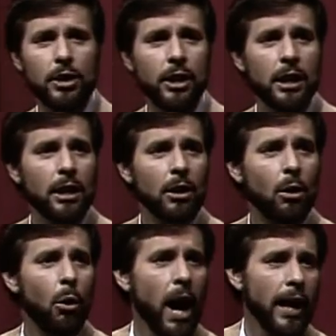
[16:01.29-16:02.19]
and
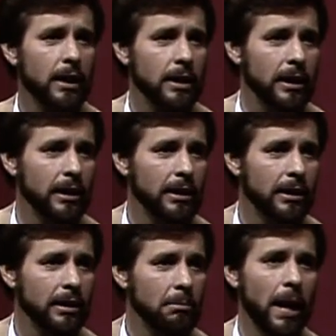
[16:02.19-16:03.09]
quietly
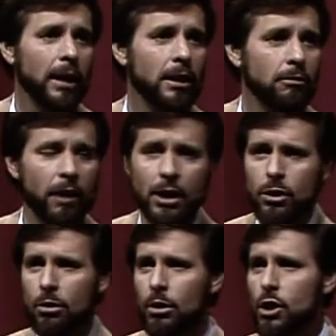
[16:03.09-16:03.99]
make
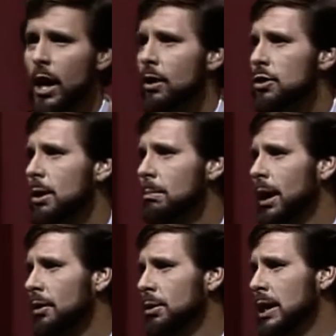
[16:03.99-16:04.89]
confession or share some
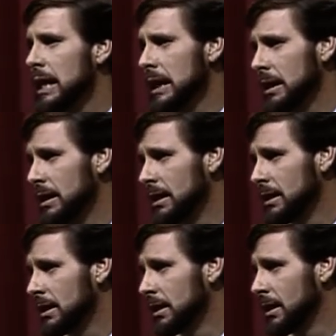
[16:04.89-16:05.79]
other need.
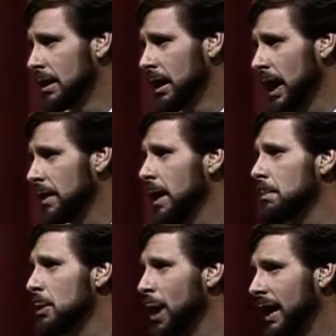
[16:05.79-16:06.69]
And they'd
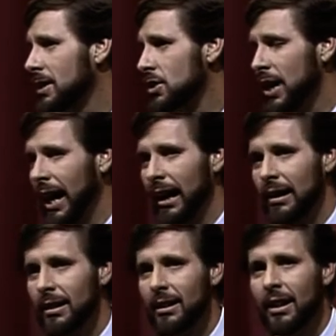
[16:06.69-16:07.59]
be reconciled.
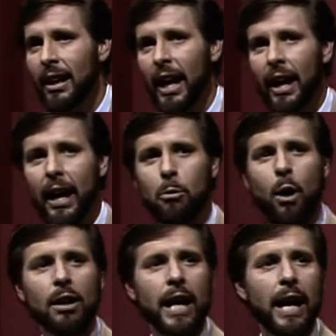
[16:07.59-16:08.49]
And, and, and
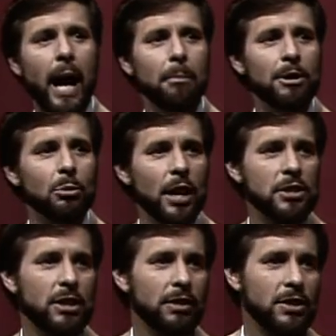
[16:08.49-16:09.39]
while that happened, the
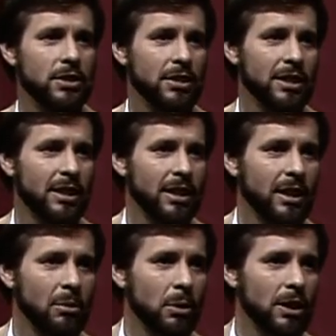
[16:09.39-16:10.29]
rest of us
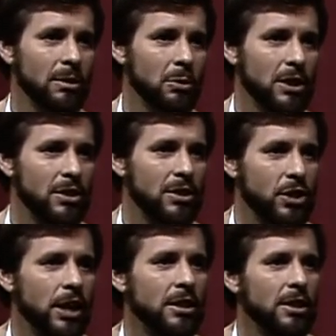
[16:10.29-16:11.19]
would, would
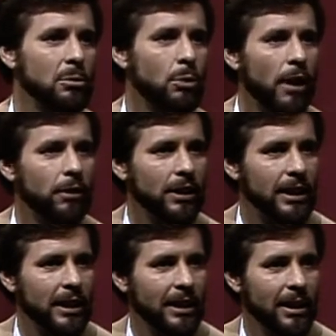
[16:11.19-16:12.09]
sit
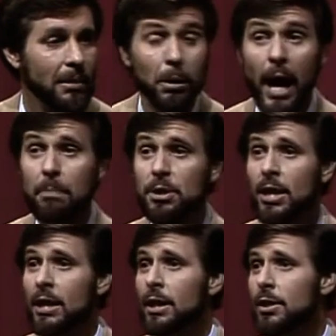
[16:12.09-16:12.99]
reverently, perhaps
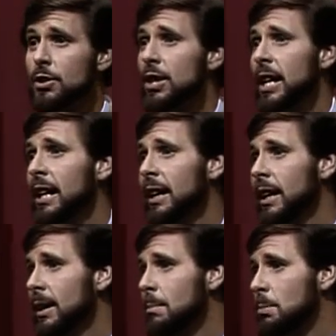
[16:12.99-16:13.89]
singing a
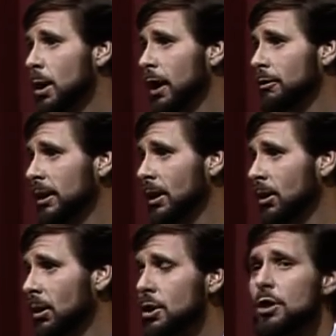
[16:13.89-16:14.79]
hymn prayerfully or,
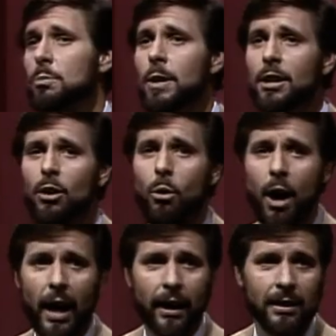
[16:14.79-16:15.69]
or just being
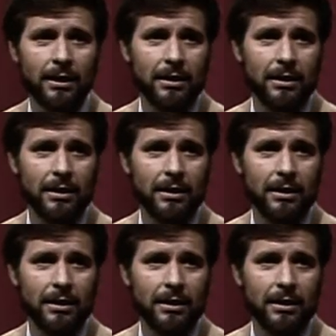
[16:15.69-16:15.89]
quiet.